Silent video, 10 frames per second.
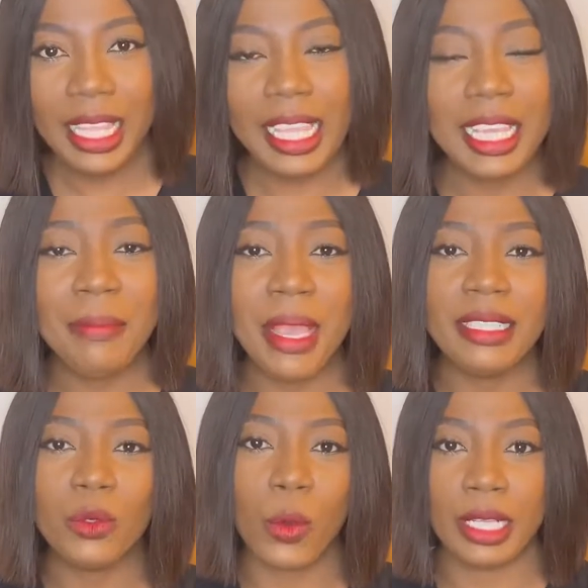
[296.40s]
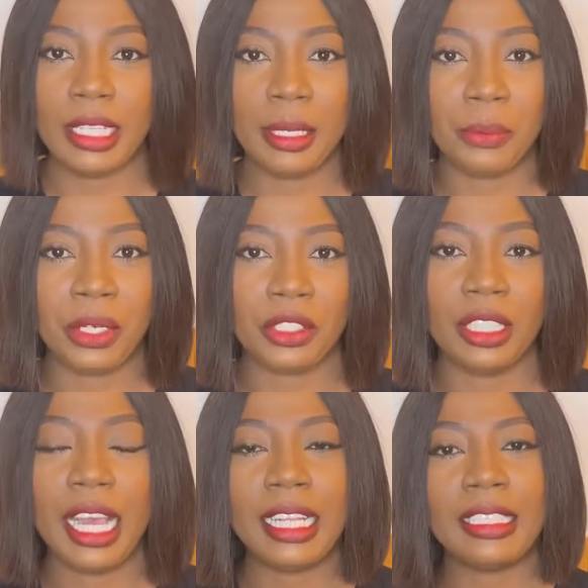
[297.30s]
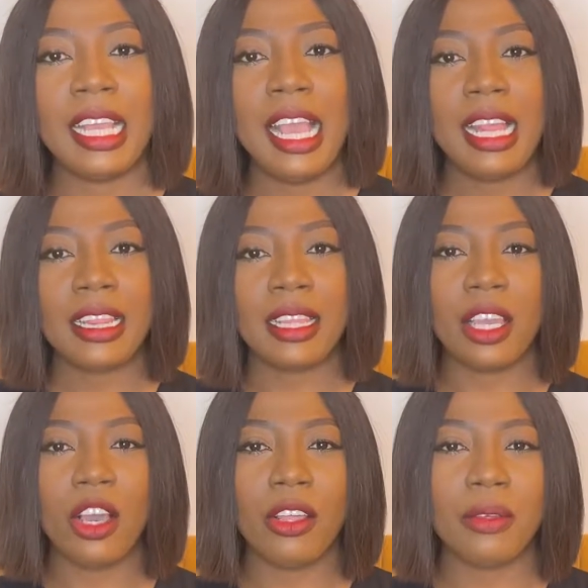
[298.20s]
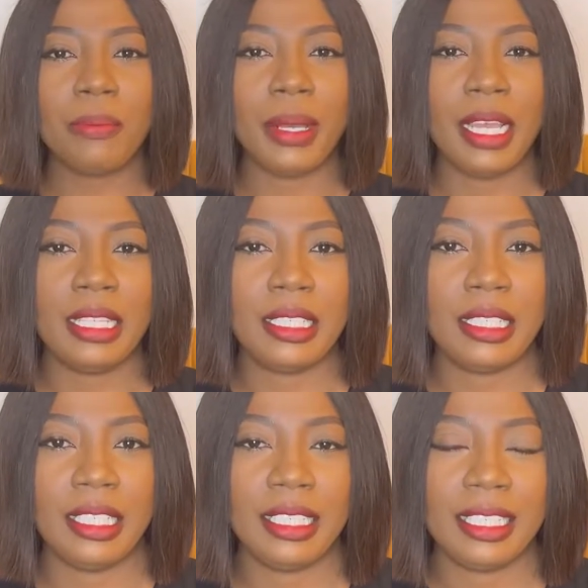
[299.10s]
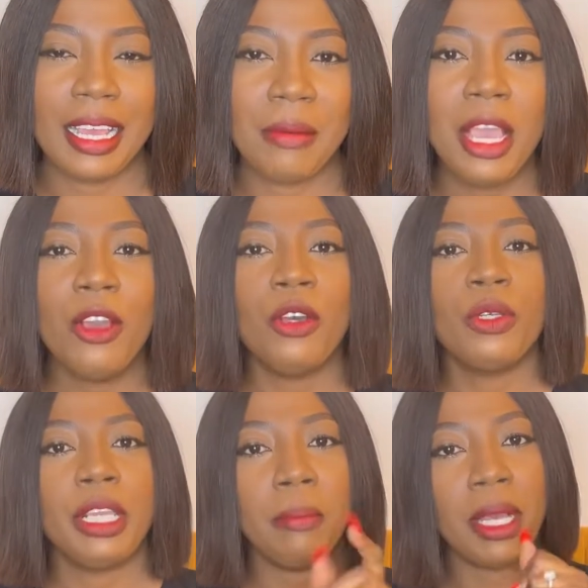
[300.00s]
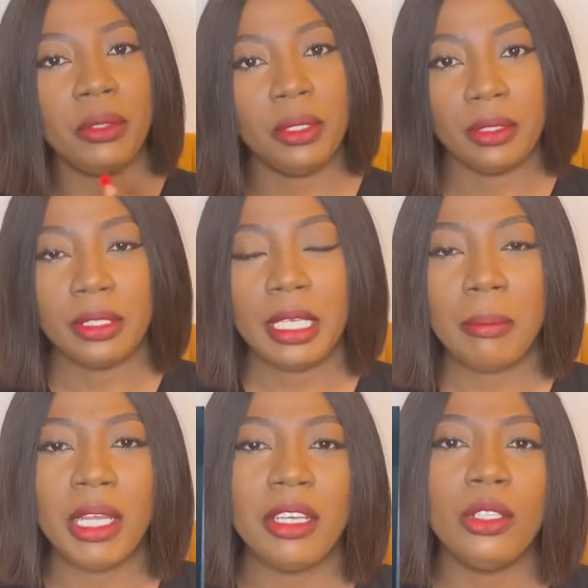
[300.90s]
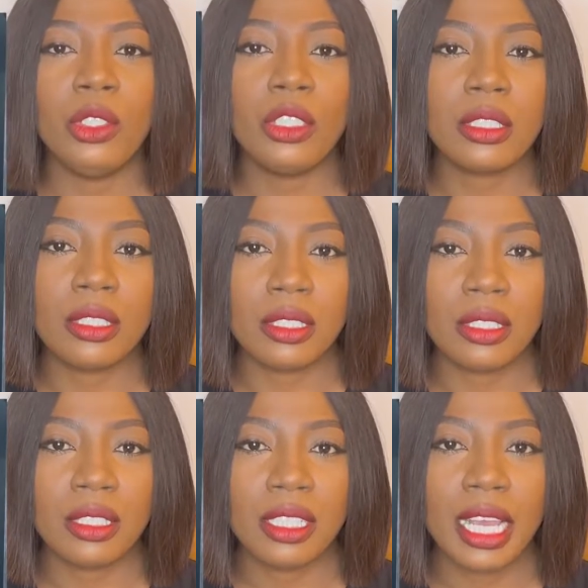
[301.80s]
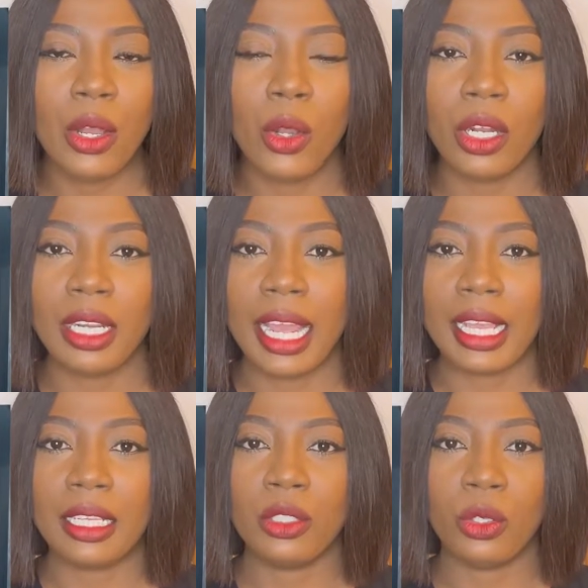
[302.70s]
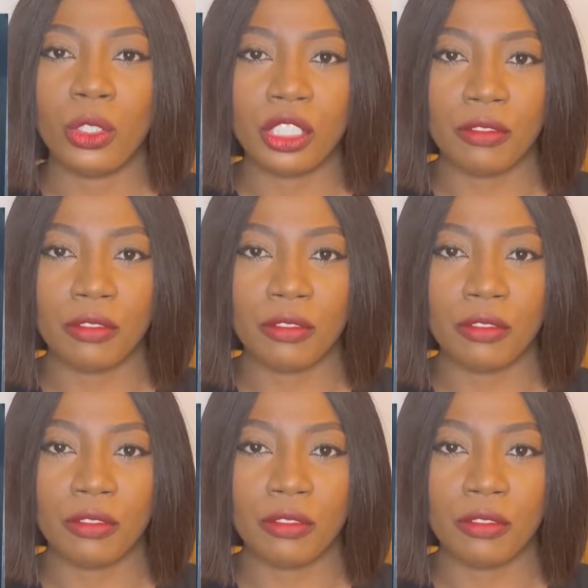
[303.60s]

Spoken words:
he made quite an impression. And the other person that Emmanuel looks a lot like Tochi